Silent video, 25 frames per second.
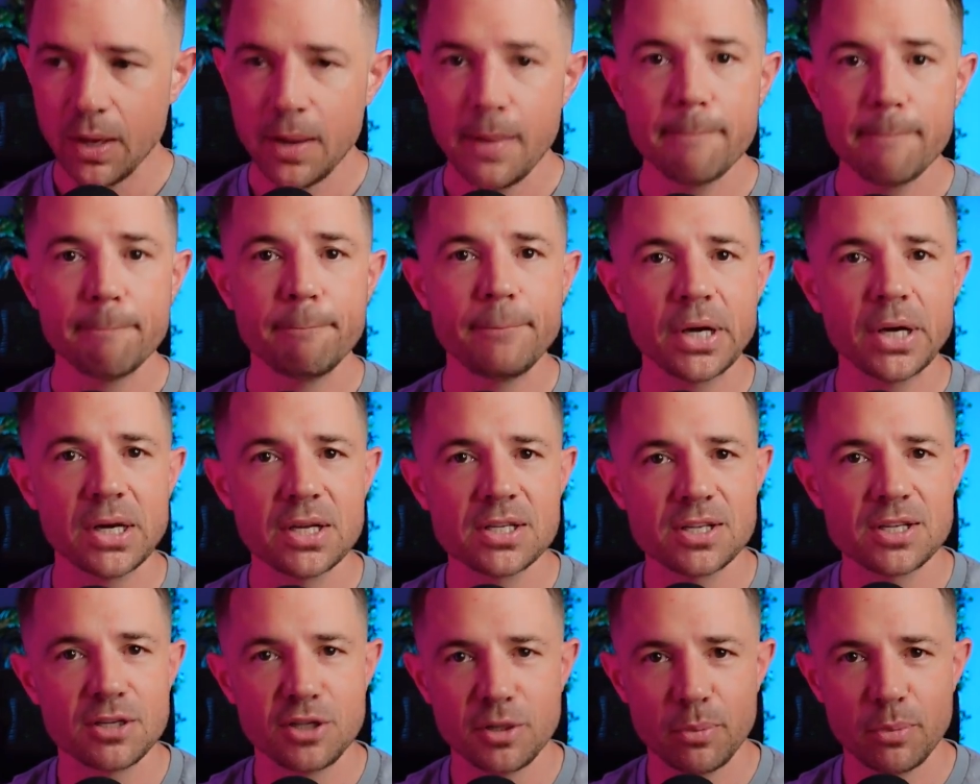But it's
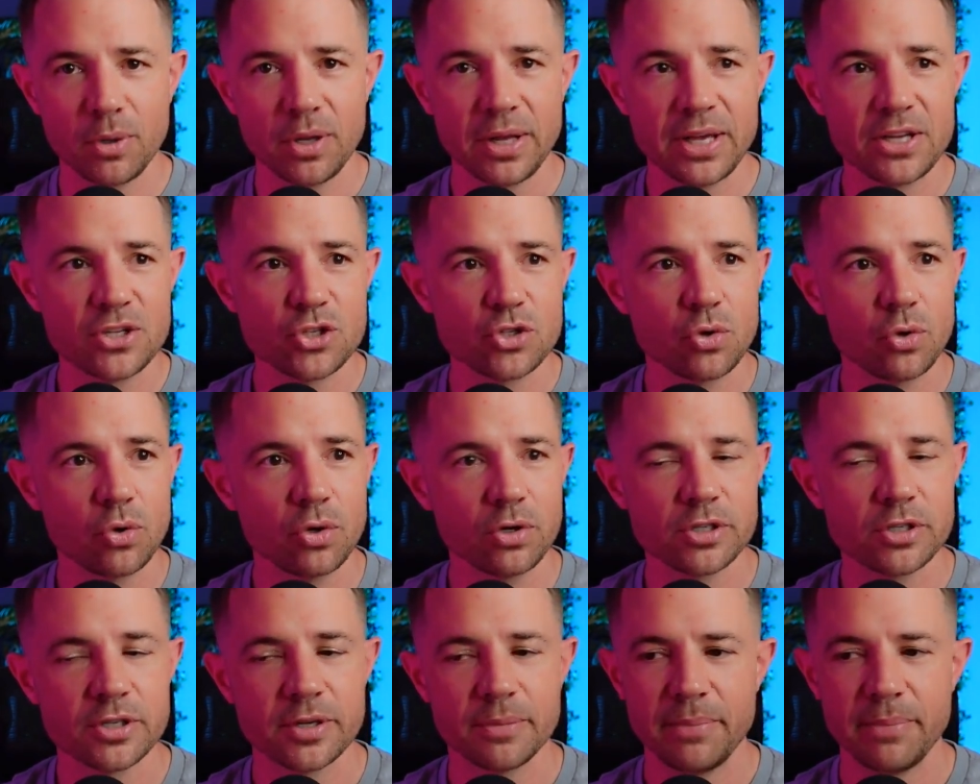a double-edged
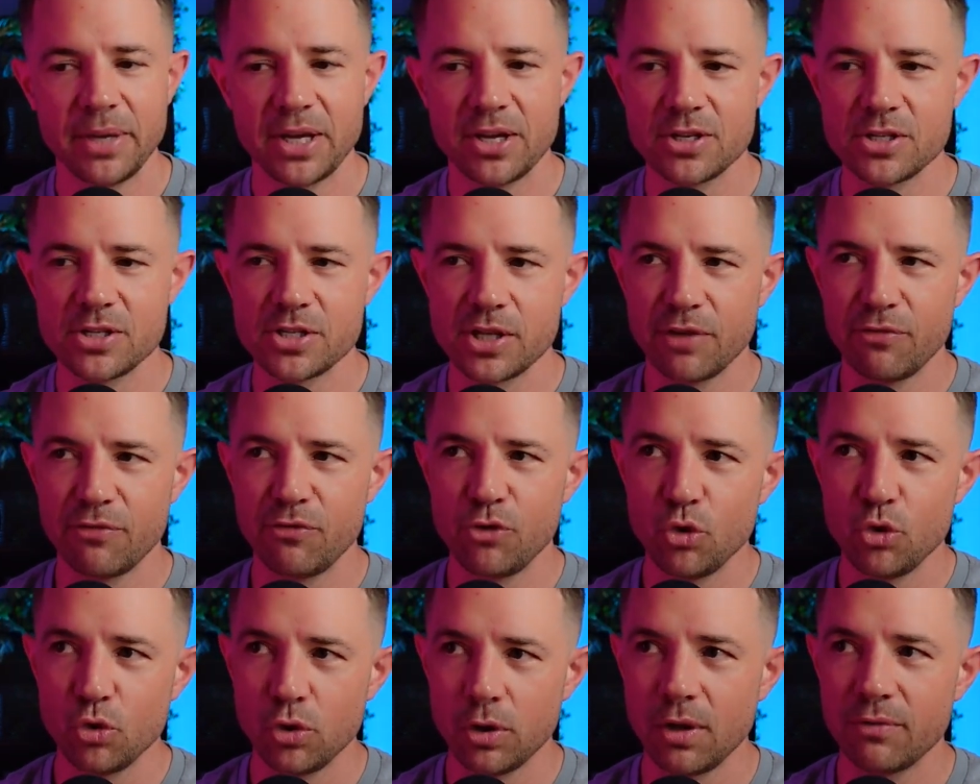sword because if
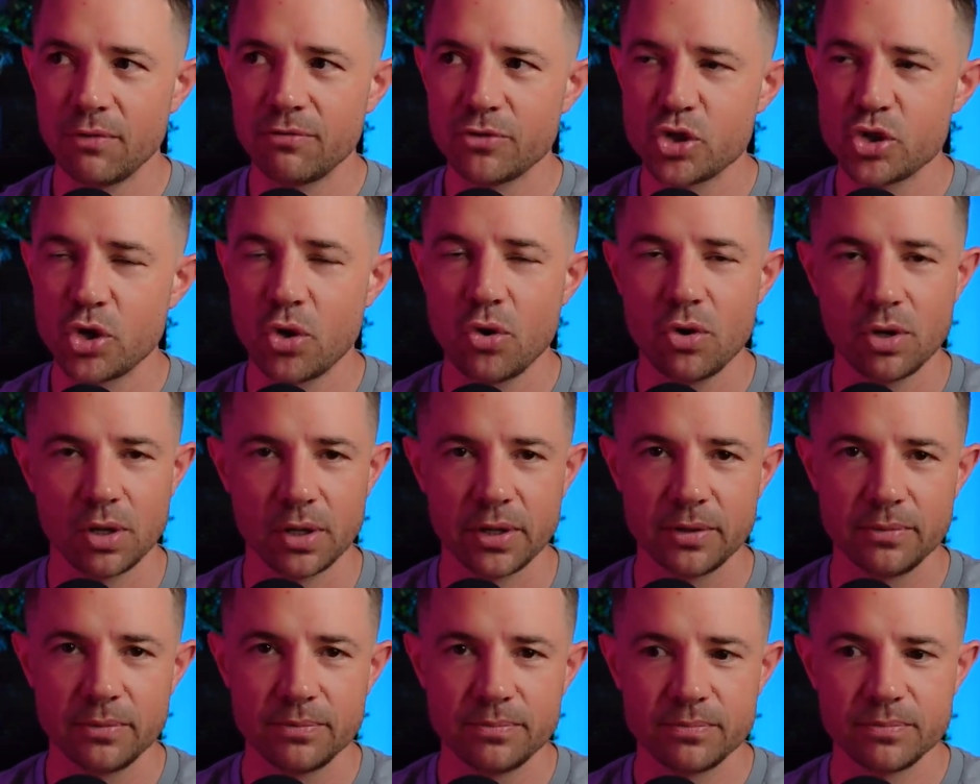you love chocolate,